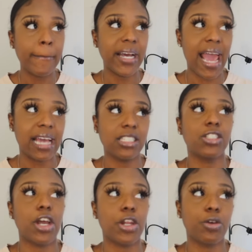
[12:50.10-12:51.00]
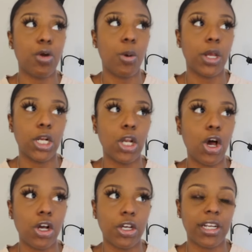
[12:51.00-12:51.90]
but as it started growing
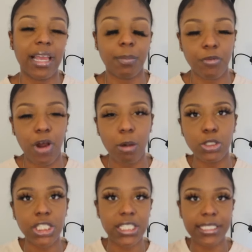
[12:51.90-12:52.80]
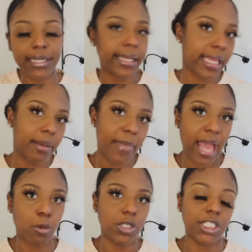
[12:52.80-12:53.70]
longer, like before I was just slicking it
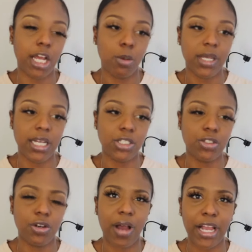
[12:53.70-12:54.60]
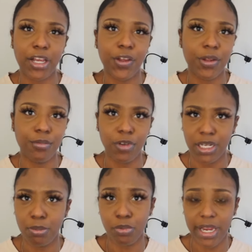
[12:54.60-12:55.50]
back with gel because, you know, I couldn't
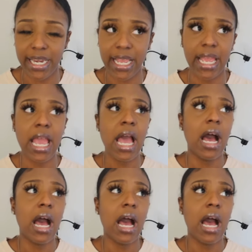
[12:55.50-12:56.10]
really braid it.